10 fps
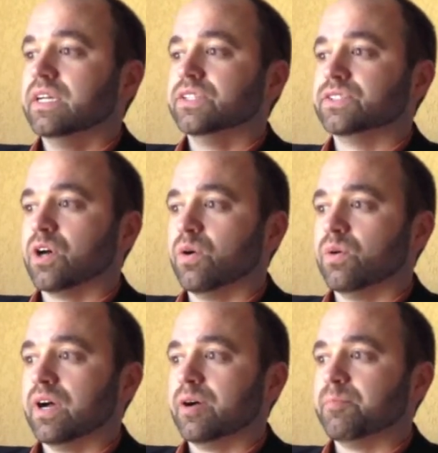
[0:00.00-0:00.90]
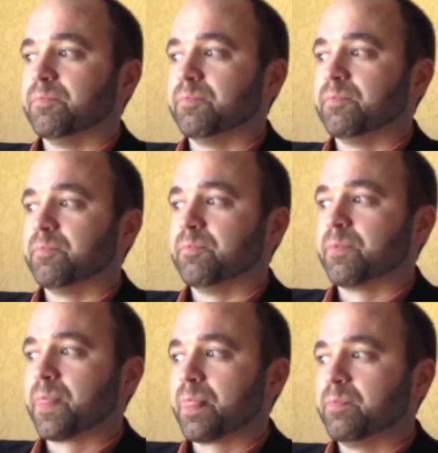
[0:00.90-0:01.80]
So
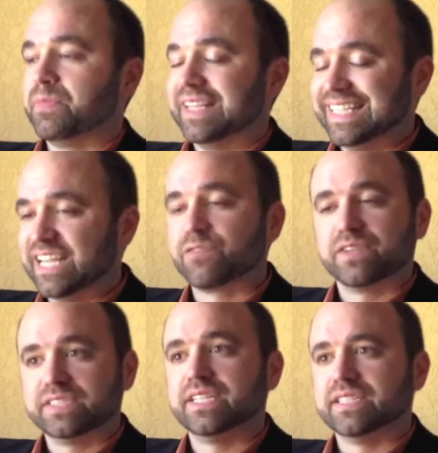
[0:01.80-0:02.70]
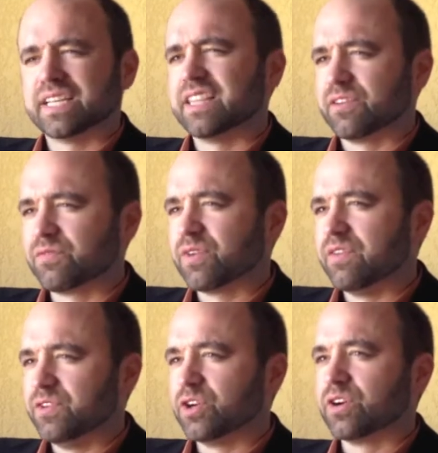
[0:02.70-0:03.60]
the difference is, I think,
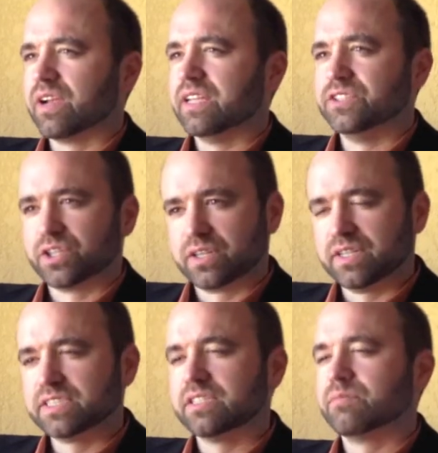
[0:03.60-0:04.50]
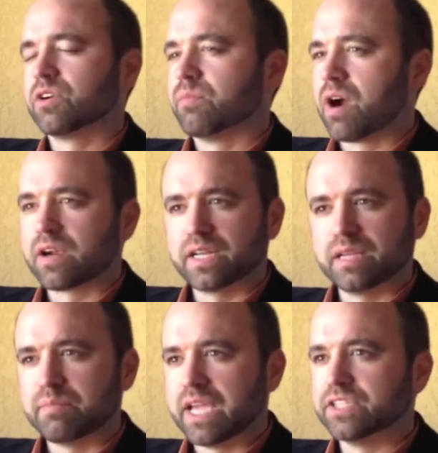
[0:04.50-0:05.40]
if you're a journalism or
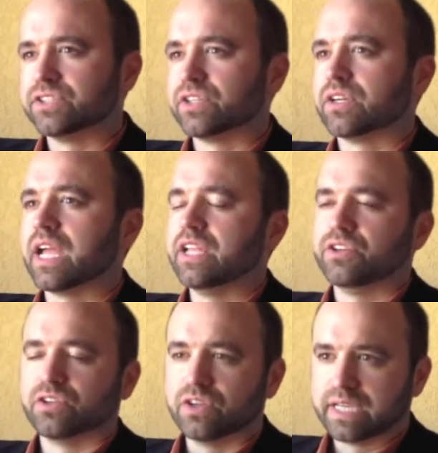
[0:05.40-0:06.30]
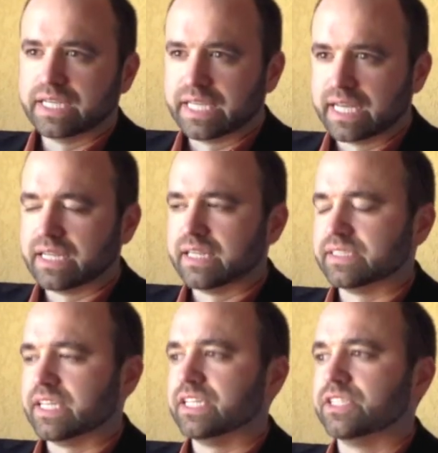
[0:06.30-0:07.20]
marketing major and you're looking to get in
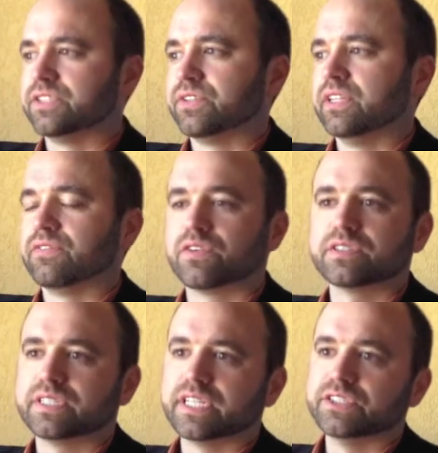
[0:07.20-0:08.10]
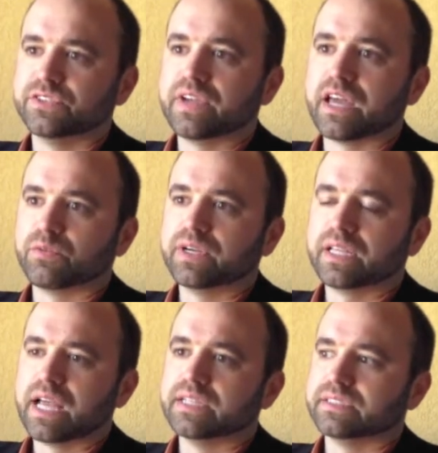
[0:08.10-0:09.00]
this industry, the first thing is you've got to
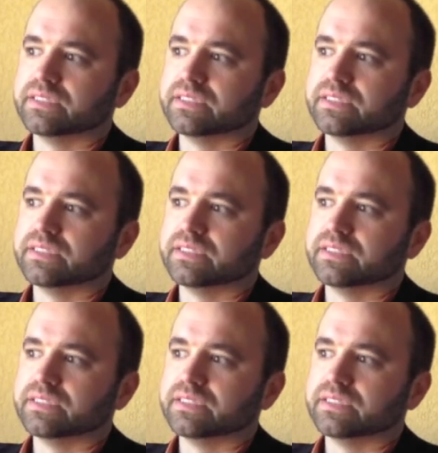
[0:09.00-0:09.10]
realize